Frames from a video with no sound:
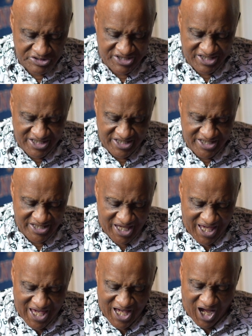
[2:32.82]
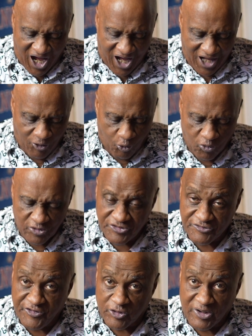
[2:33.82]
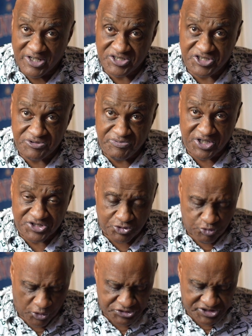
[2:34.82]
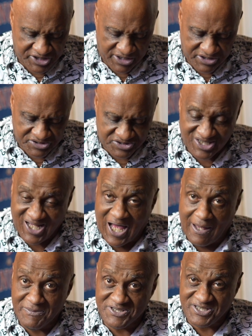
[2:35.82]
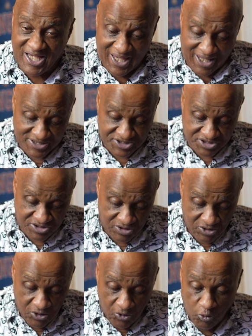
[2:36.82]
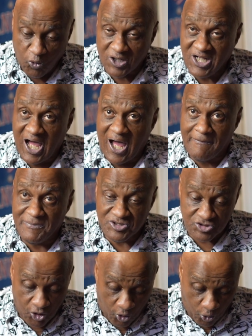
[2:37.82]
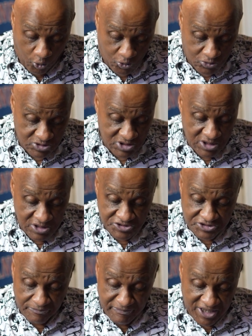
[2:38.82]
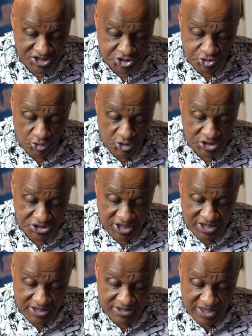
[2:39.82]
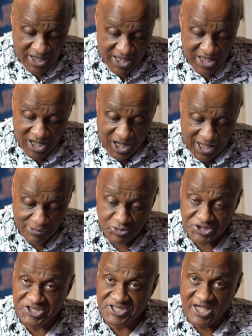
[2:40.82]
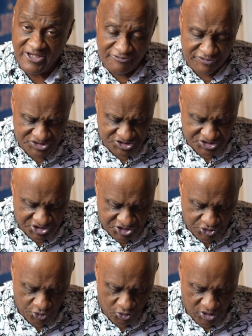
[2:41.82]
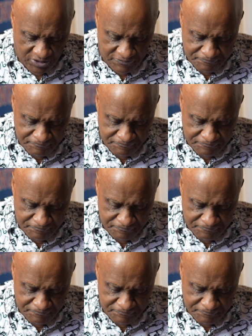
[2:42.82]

the AI, all of the federal agencies begin to work together as a common task or common goal to make sure that AI was safe and secure.